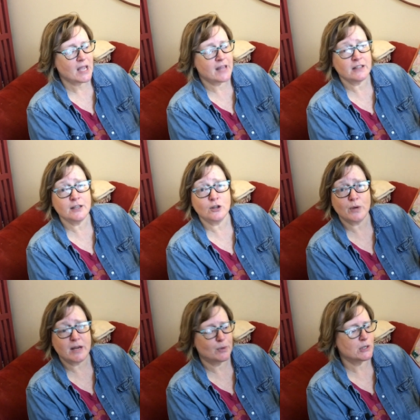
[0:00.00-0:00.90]
And the little
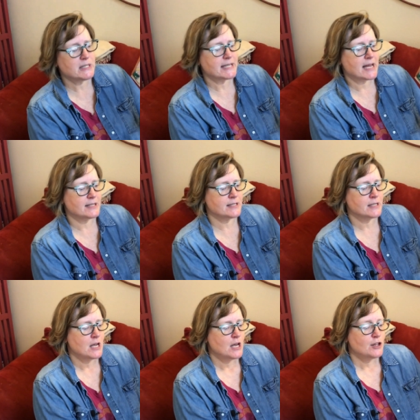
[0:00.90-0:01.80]
red bird
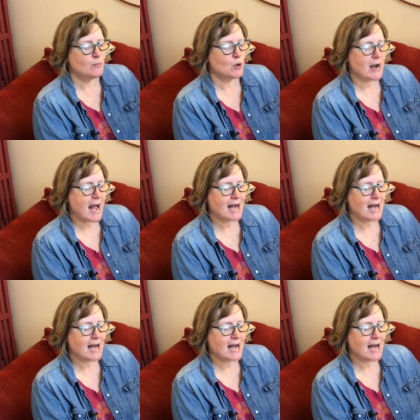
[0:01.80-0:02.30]
says, "The more